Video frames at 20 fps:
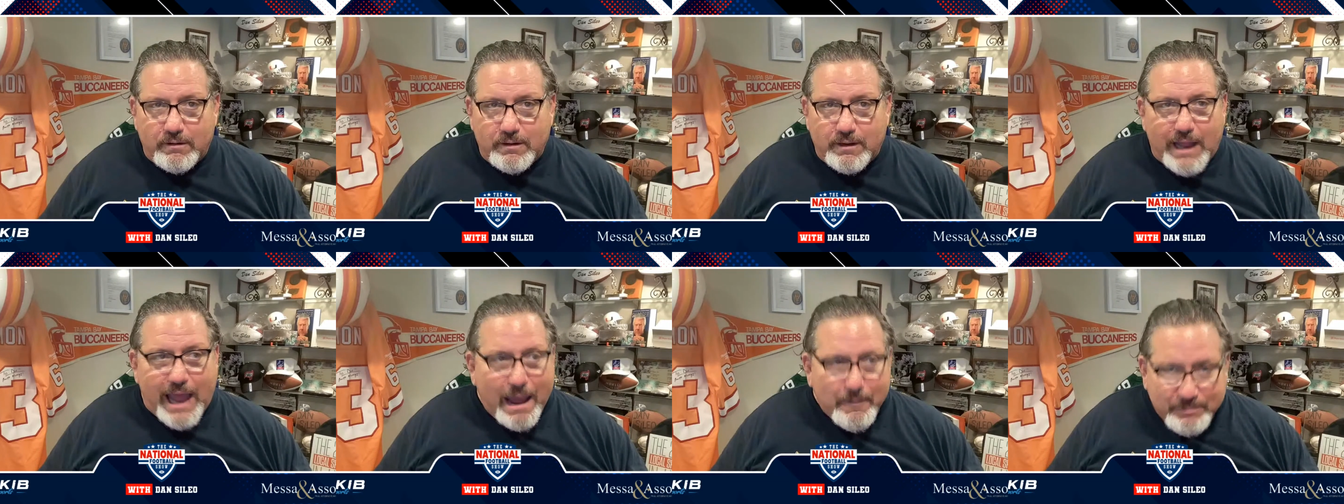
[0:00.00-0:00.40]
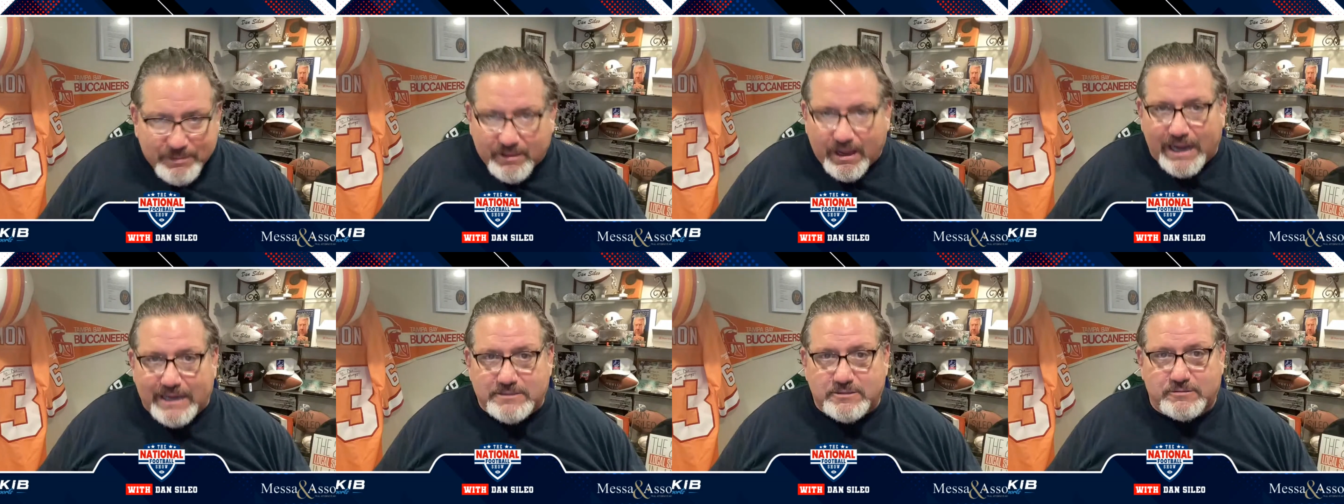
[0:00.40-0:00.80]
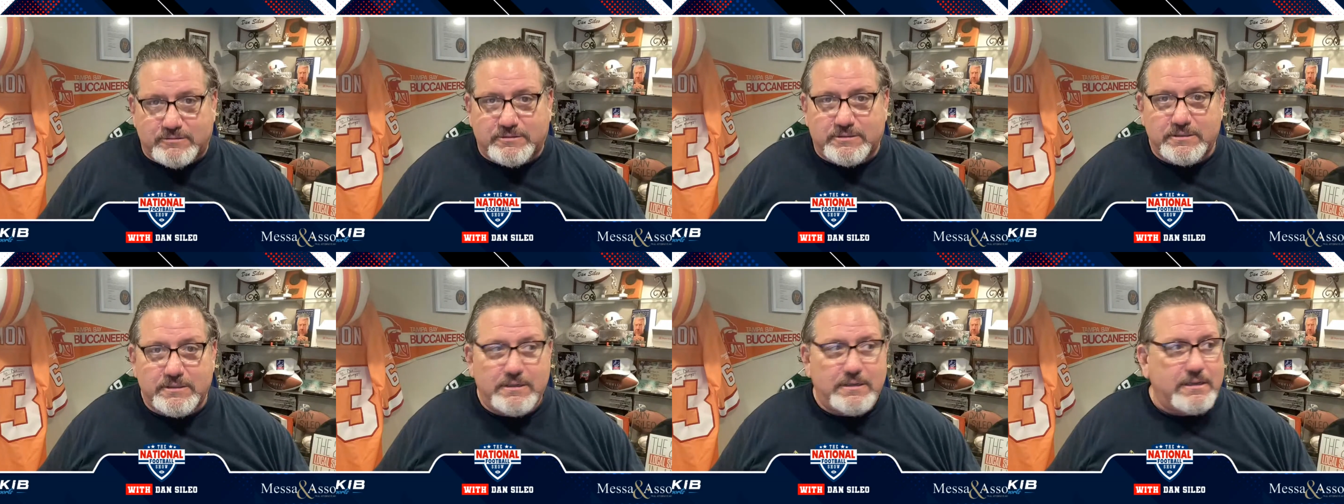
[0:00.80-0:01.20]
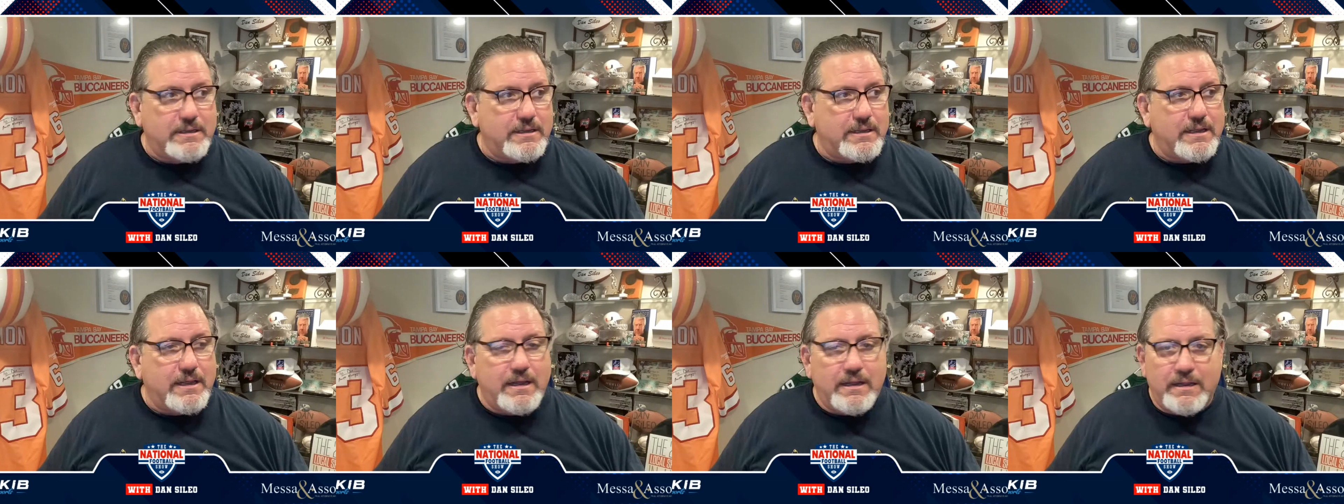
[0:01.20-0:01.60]
appetizers.
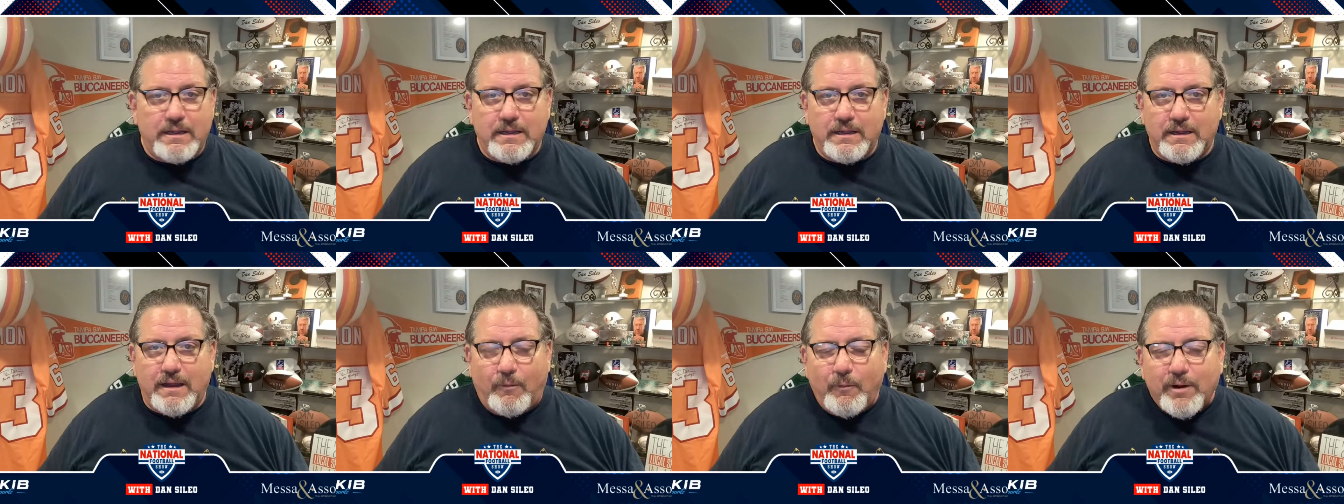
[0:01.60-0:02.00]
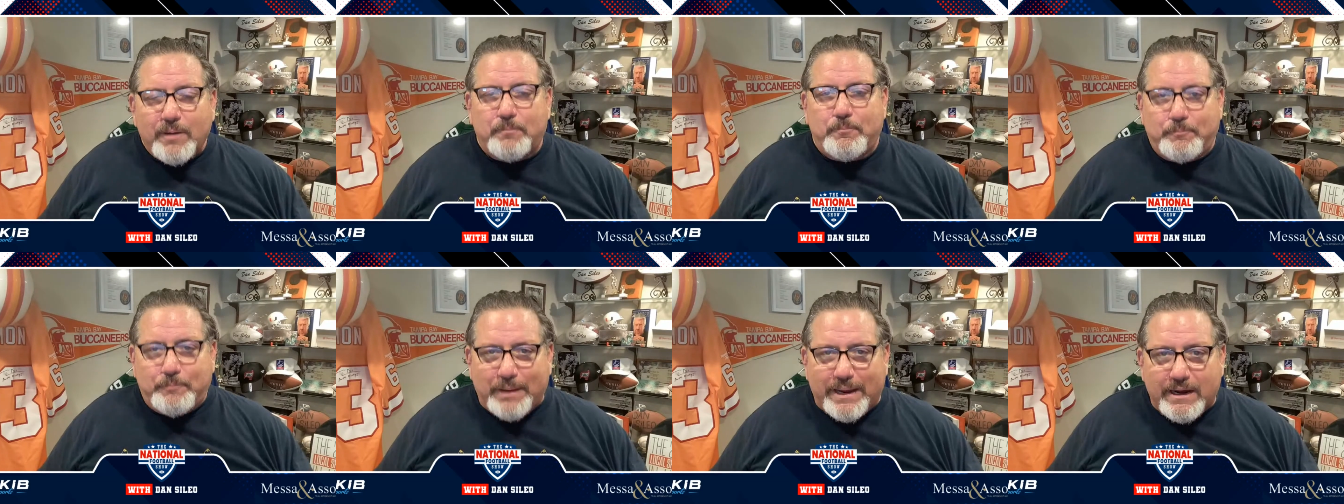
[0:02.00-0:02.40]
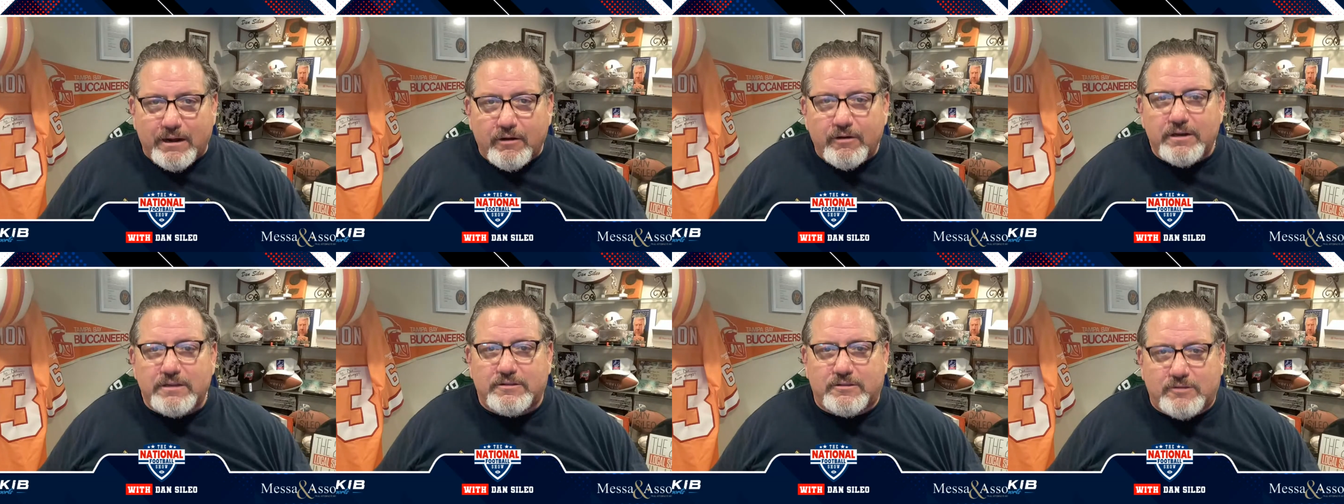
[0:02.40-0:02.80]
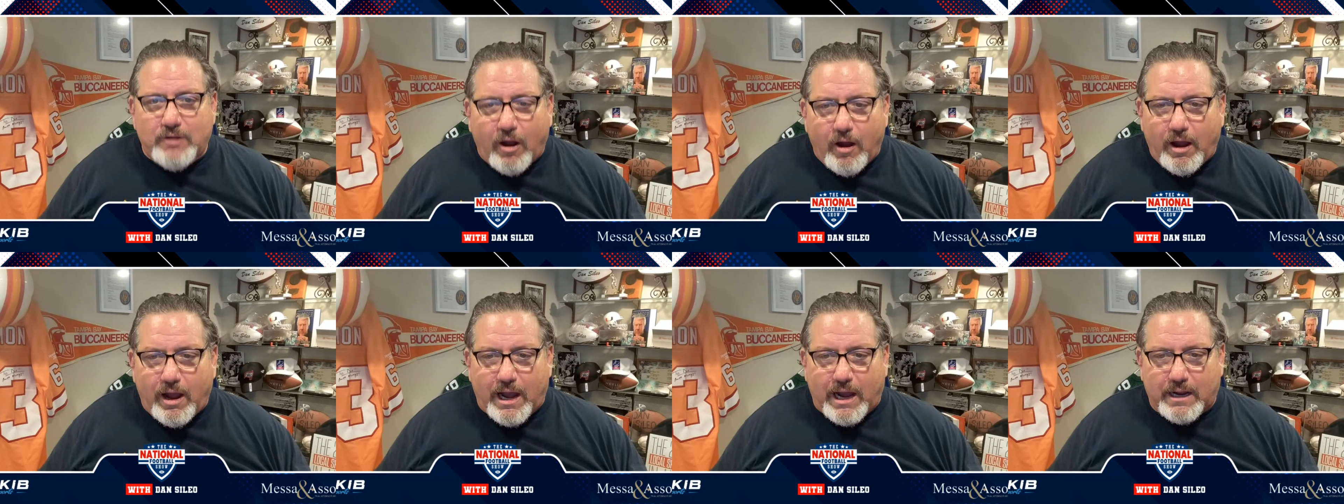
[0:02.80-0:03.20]
I want a beer and a
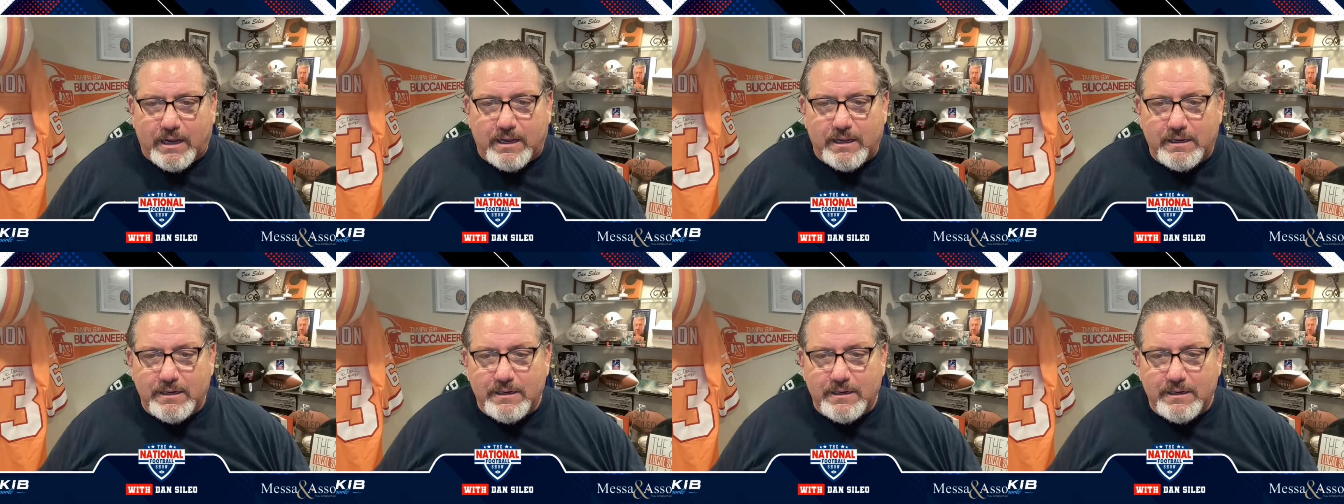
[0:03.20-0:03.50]
dog.